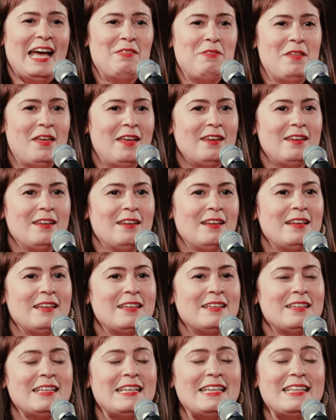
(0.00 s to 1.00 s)
and then
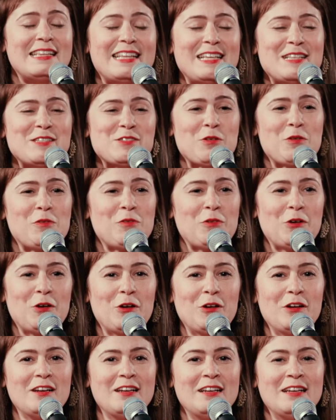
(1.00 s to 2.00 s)
he leans
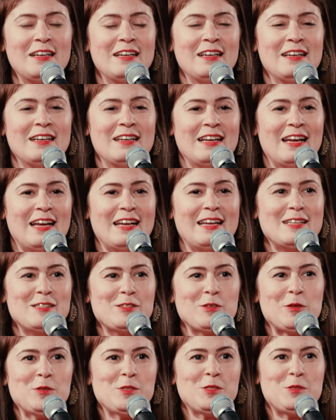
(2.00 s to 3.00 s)
over and
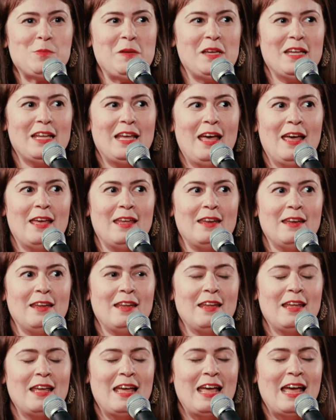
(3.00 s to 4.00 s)
gets close to me again,